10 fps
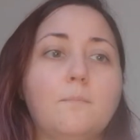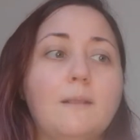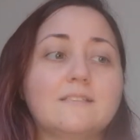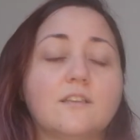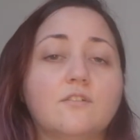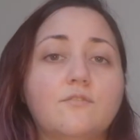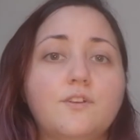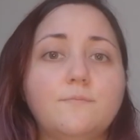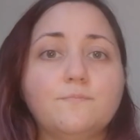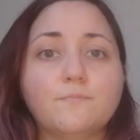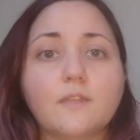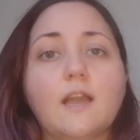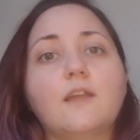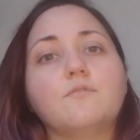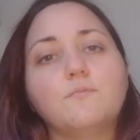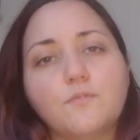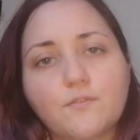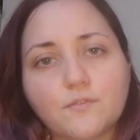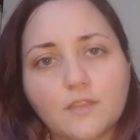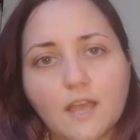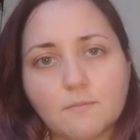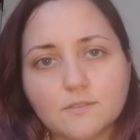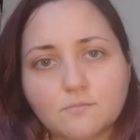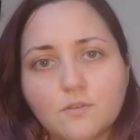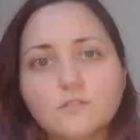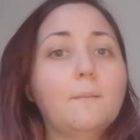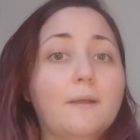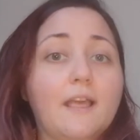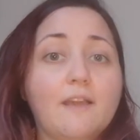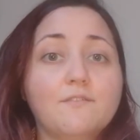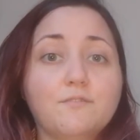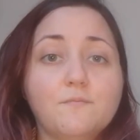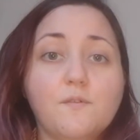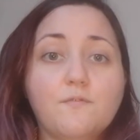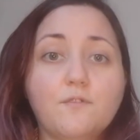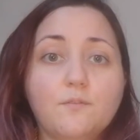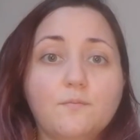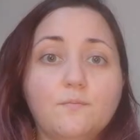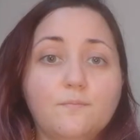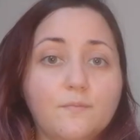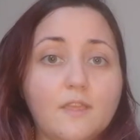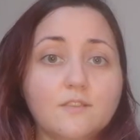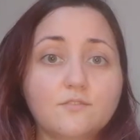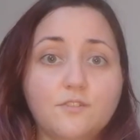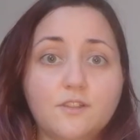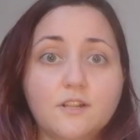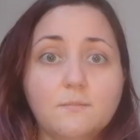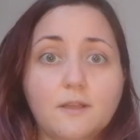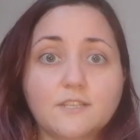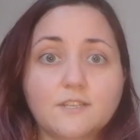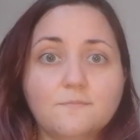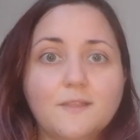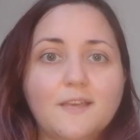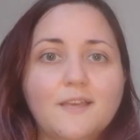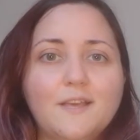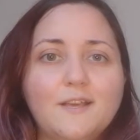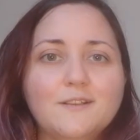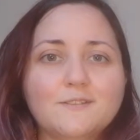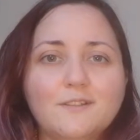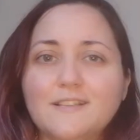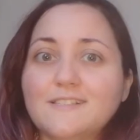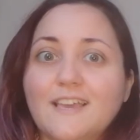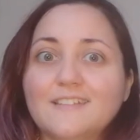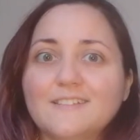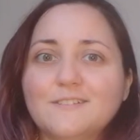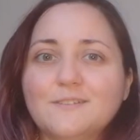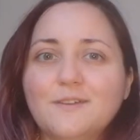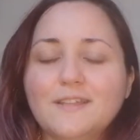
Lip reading: plastic cover. I removed it from the Amazon box, but I haven't removed it from its original packaging. So let's get to